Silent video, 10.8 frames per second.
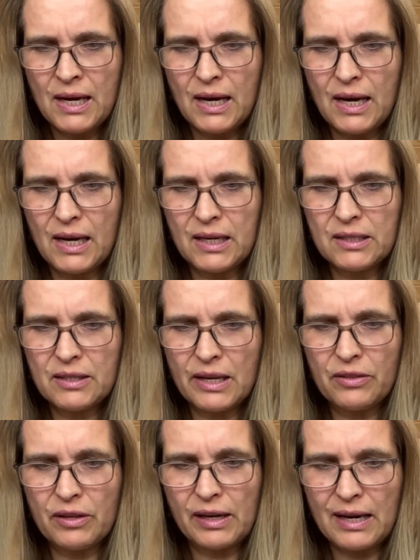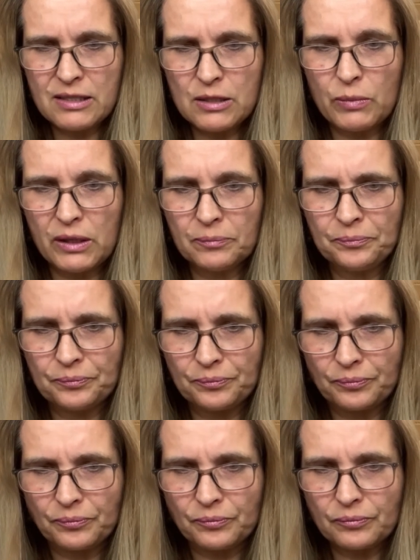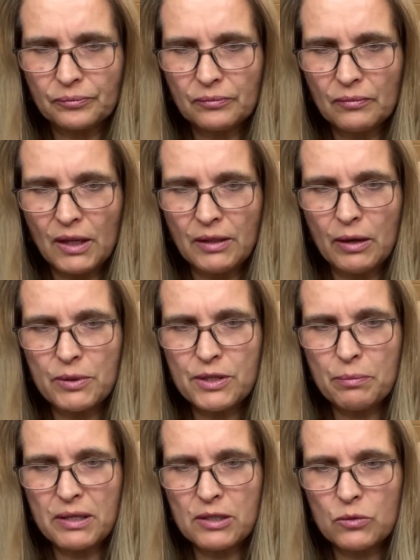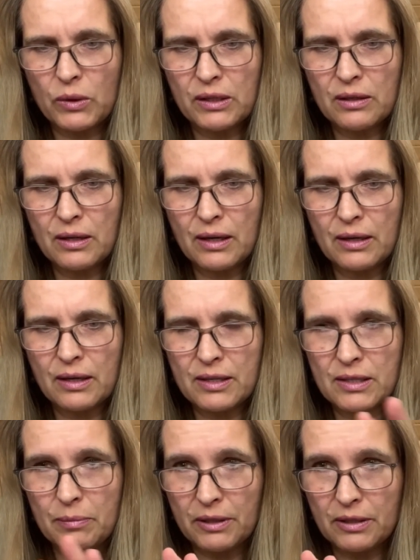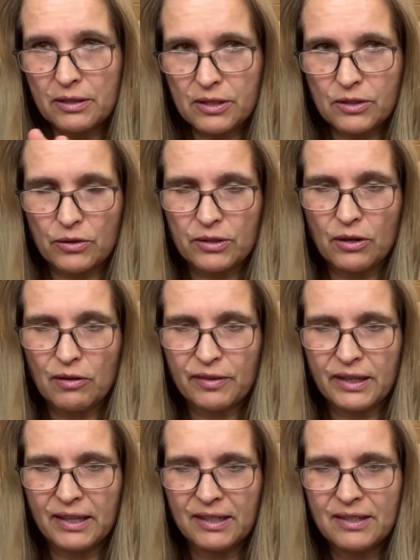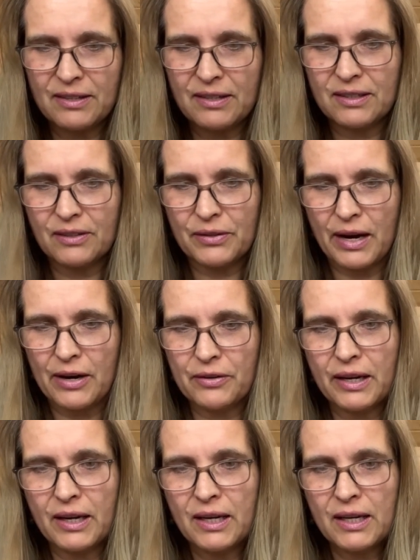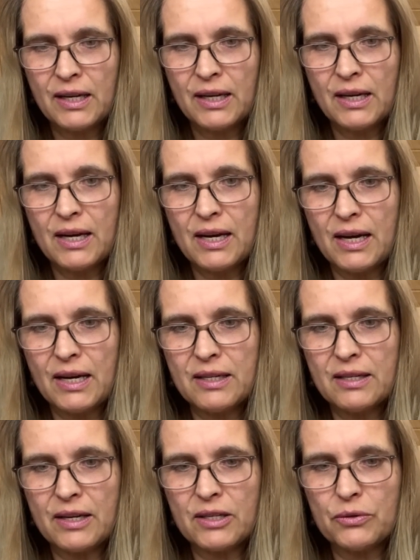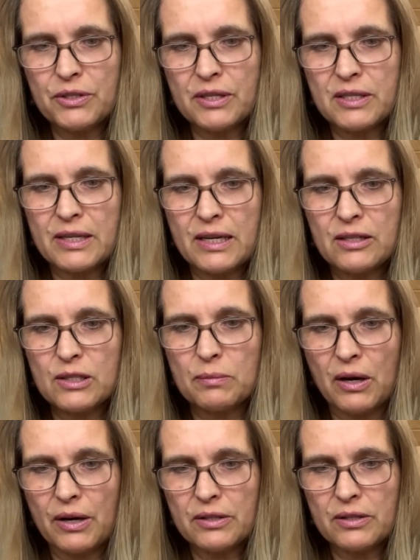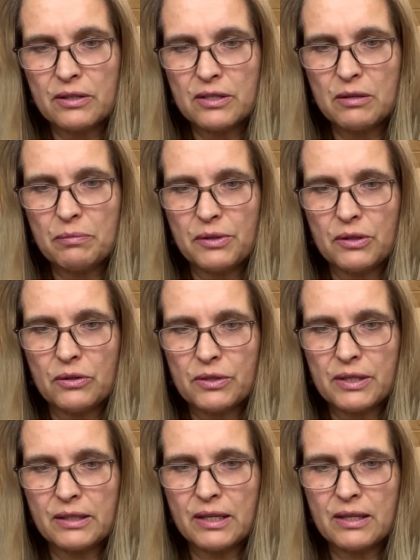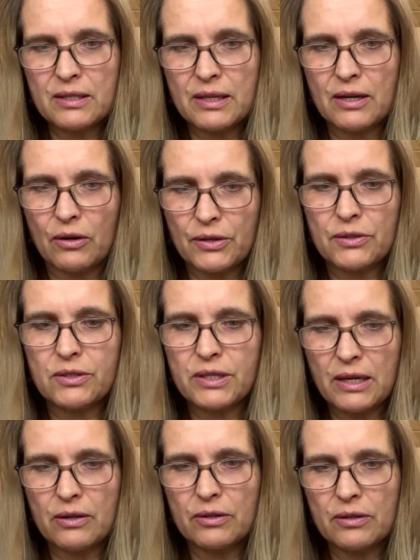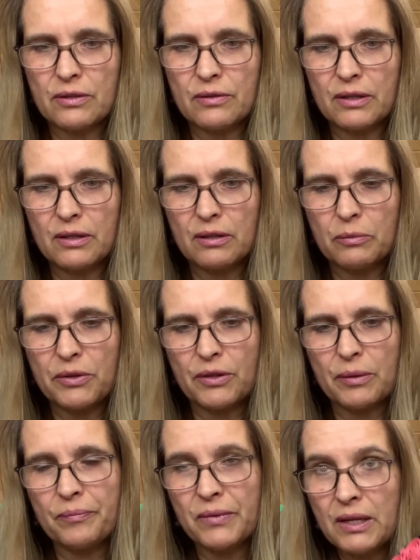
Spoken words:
And then the last one, that was the best one, and I simply just turned it off again, you know, the ironing. And I used the Saint Smart TPU settings. I also tinkered with them.